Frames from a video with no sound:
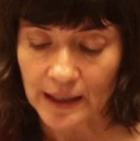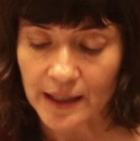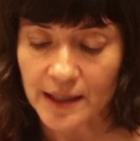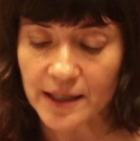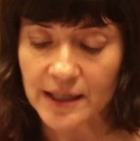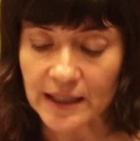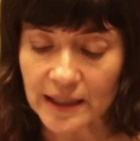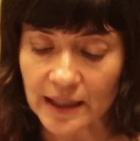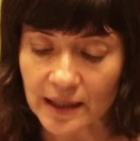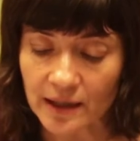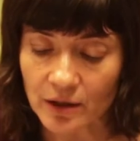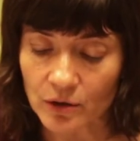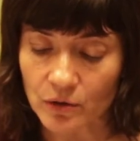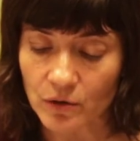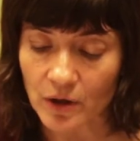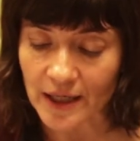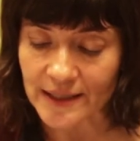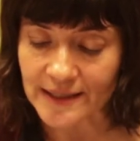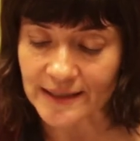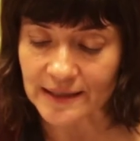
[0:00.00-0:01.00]
Thinking
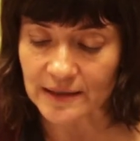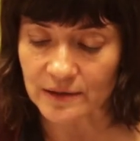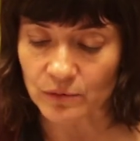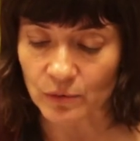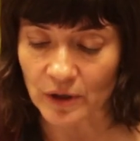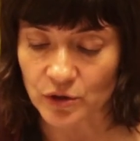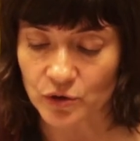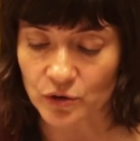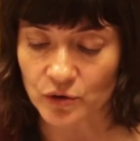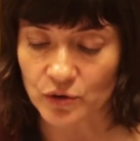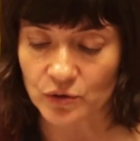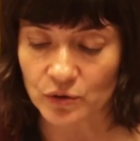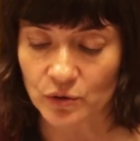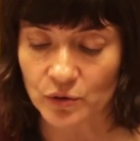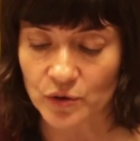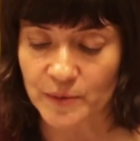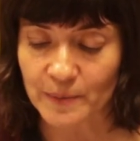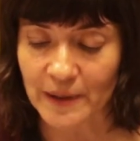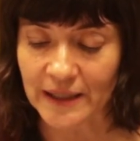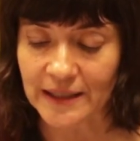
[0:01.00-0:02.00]
across these
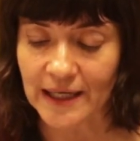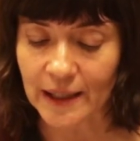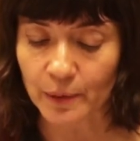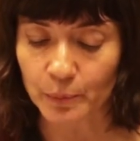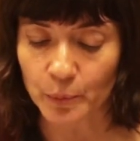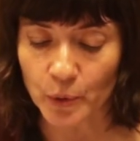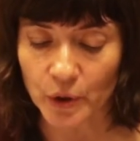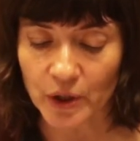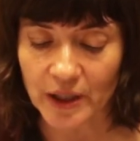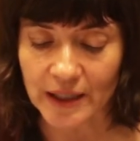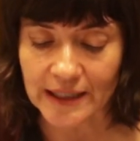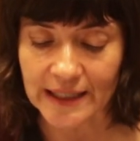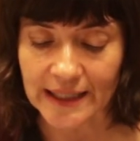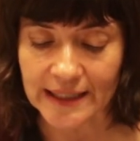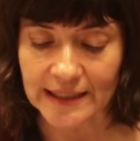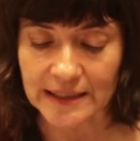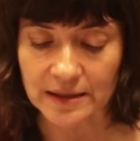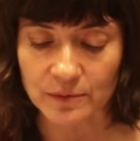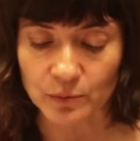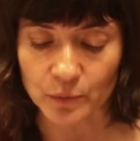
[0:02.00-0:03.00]
registers might help work
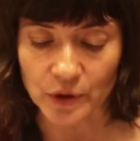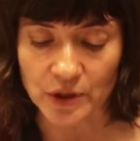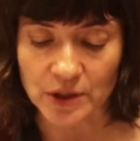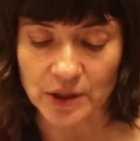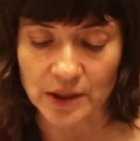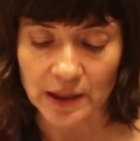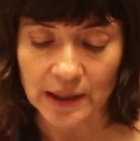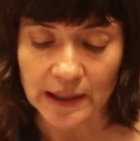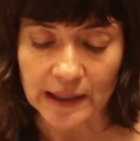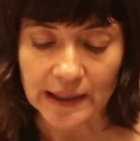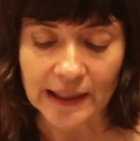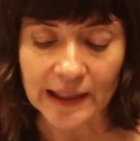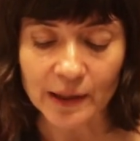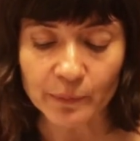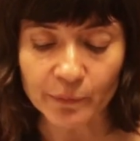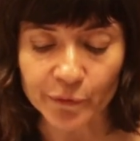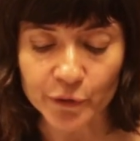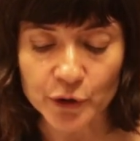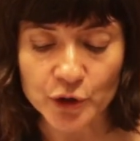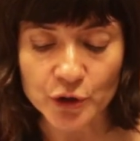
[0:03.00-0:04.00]
against what
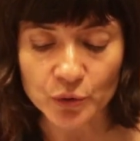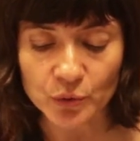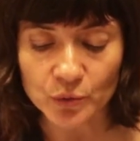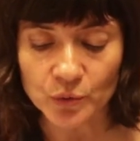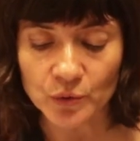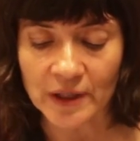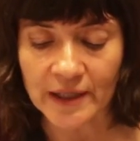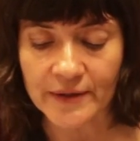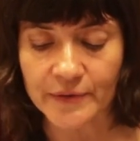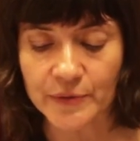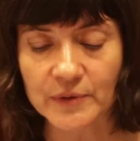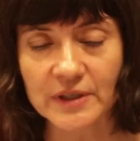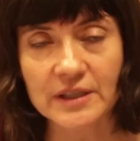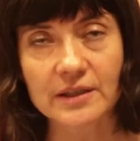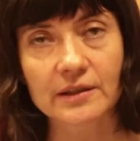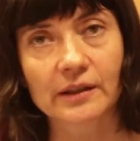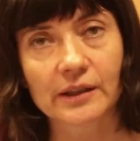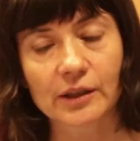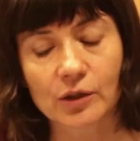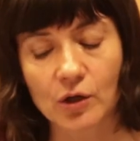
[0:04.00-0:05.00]
Kim Fortune has
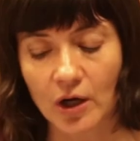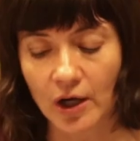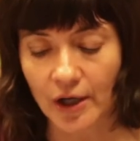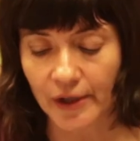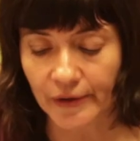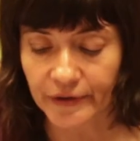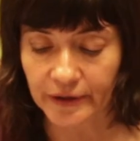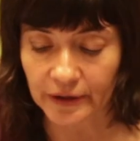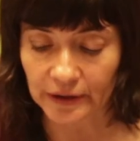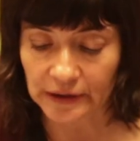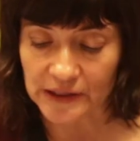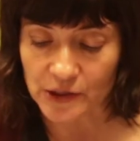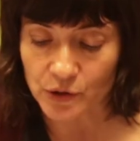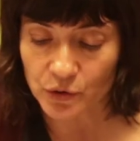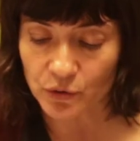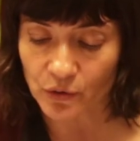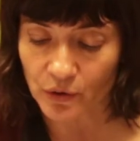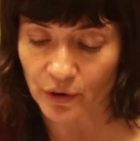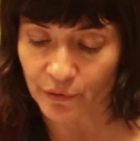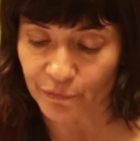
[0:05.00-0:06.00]
recently called the
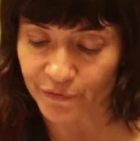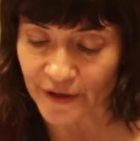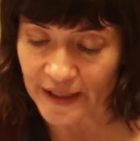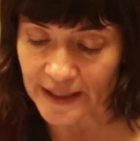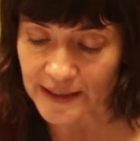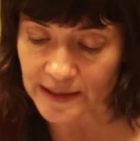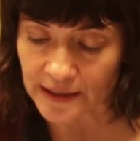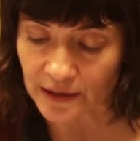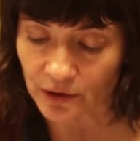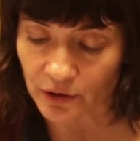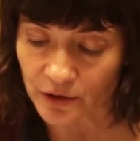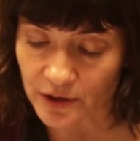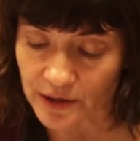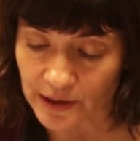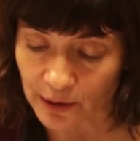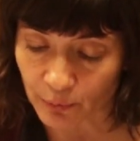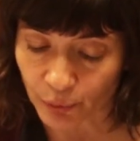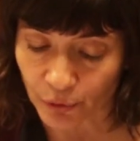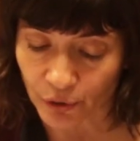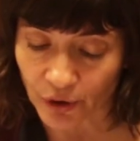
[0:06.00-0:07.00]
Latour effect in
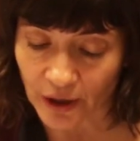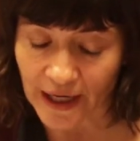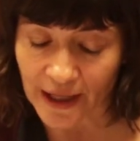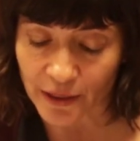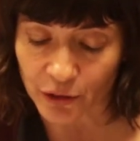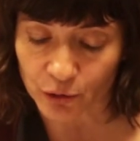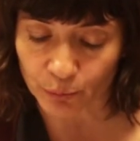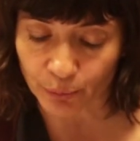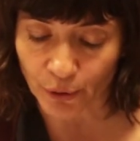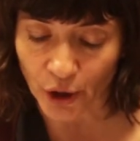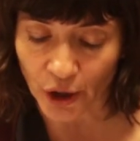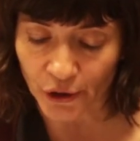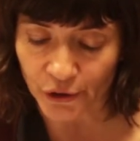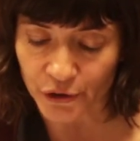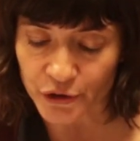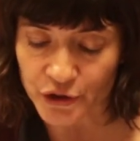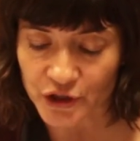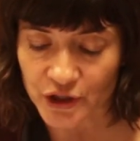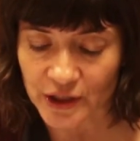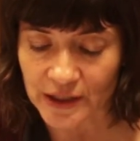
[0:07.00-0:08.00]
contemporary
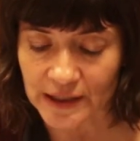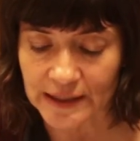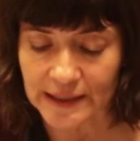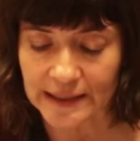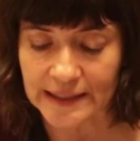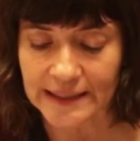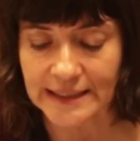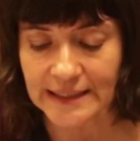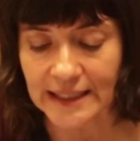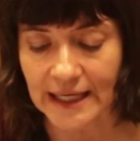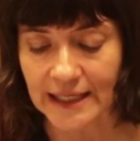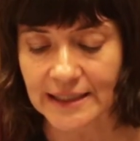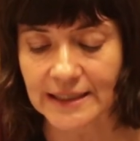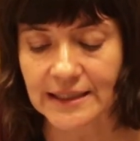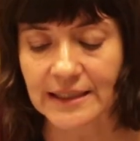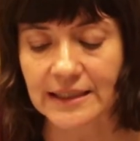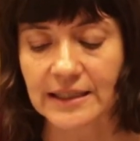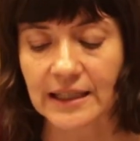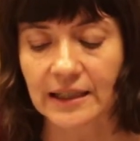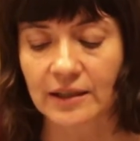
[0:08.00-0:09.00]
anthropology, in science
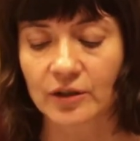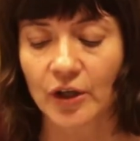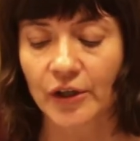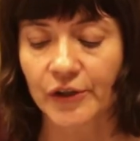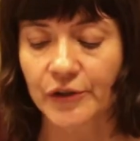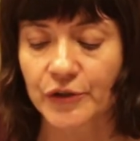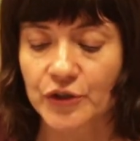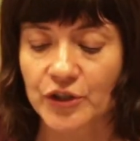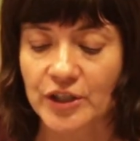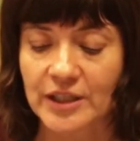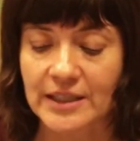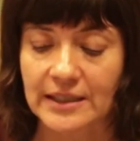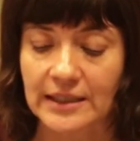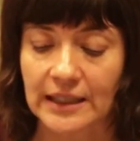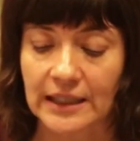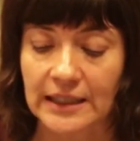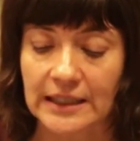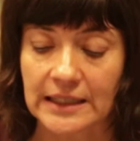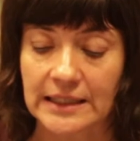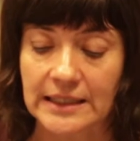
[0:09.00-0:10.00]
and technology
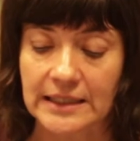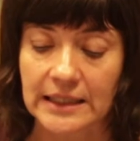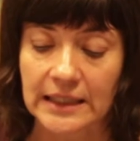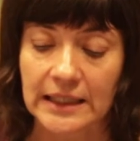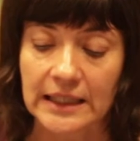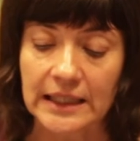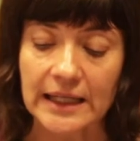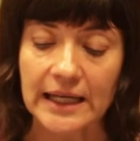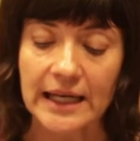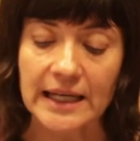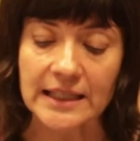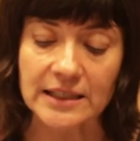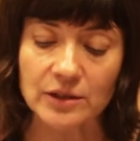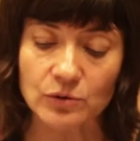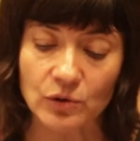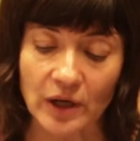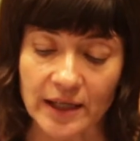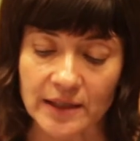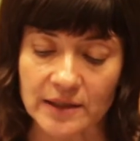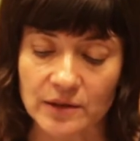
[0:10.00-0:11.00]
studies, and
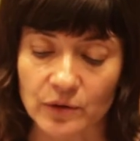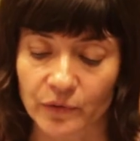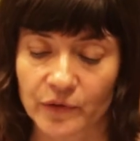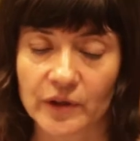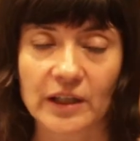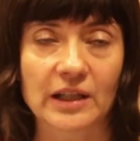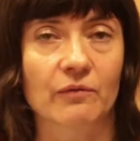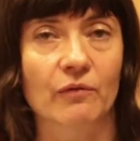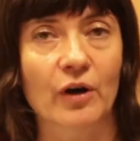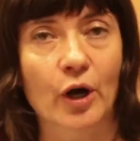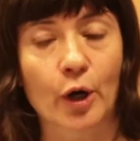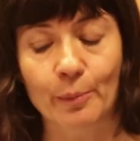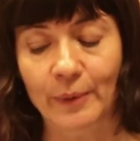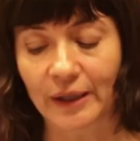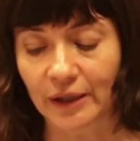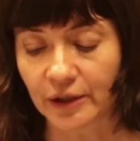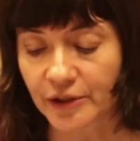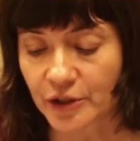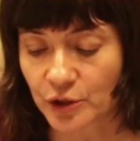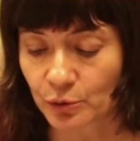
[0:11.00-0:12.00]
strands of the
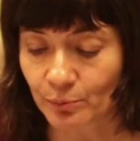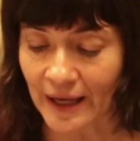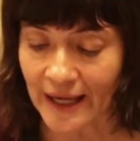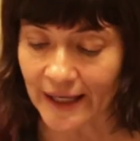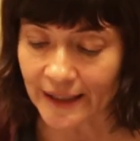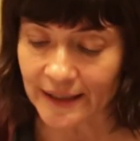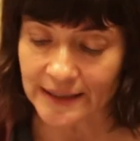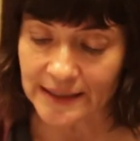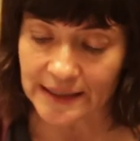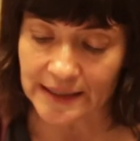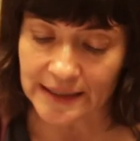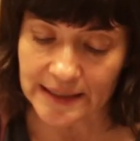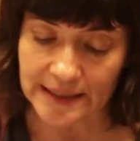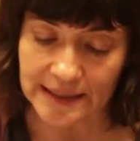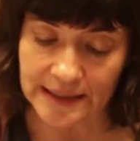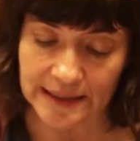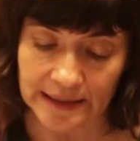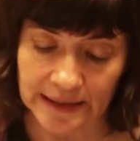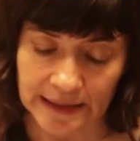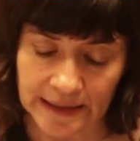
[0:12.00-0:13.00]
environmental
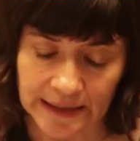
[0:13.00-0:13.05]
humanities.